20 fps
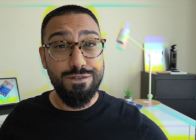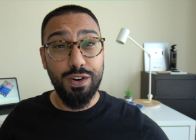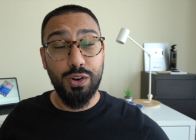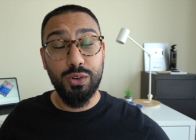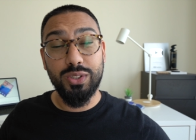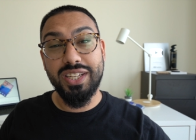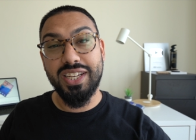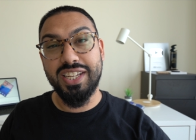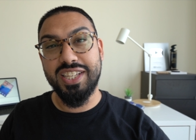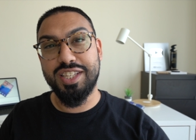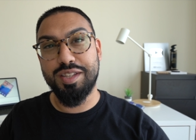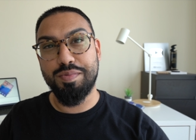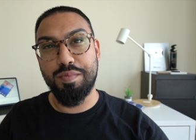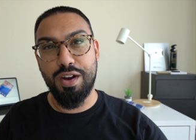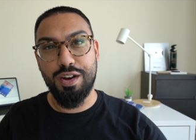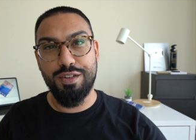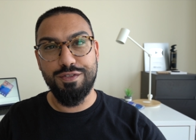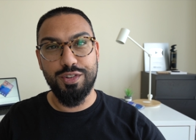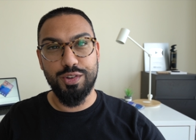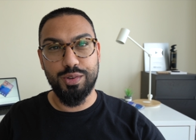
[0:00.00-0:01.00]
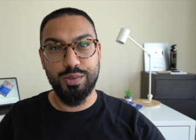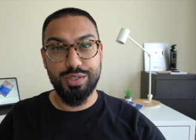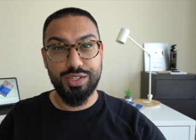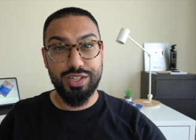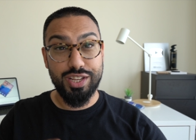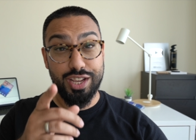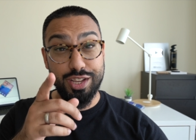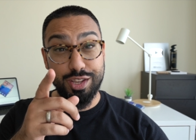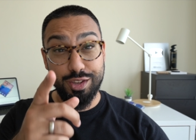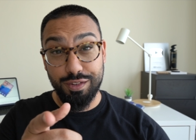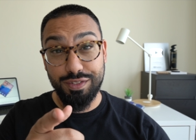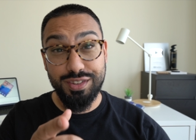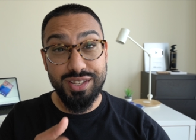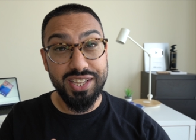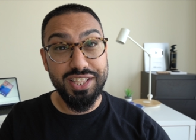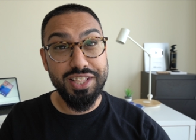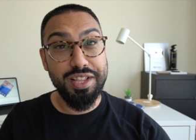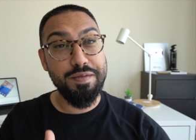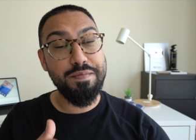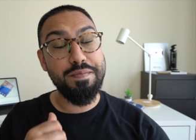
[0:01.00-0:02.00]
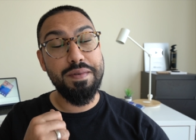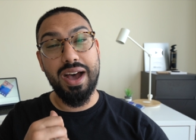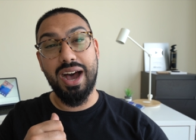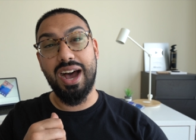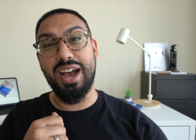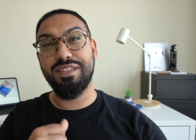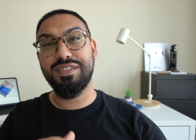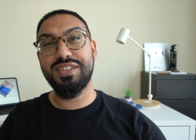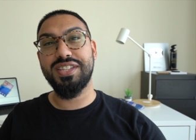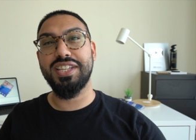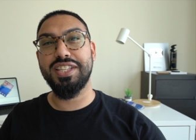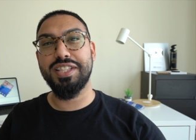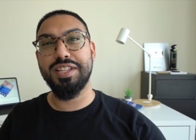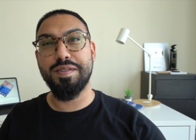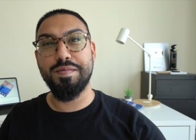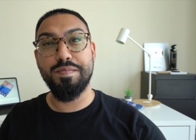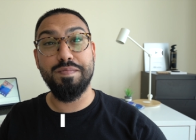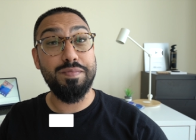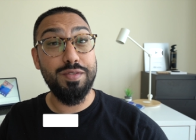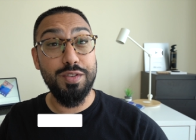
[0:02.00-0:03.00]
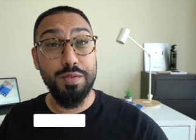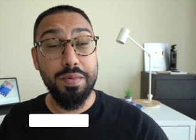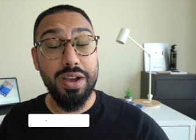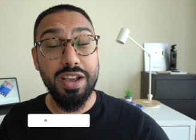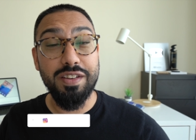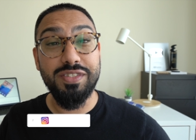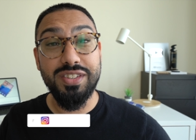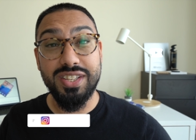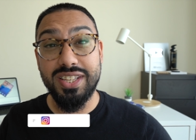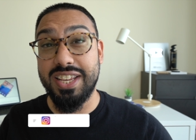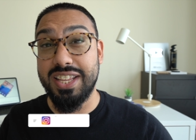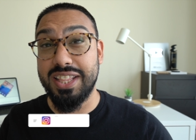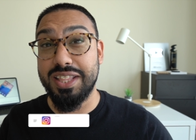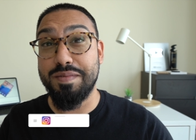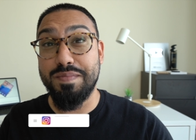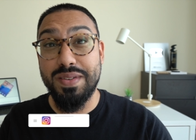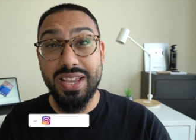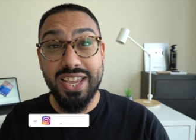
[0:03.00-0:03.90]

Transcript: Folding smartphones. You've seen them, I've seen them, you might have seen them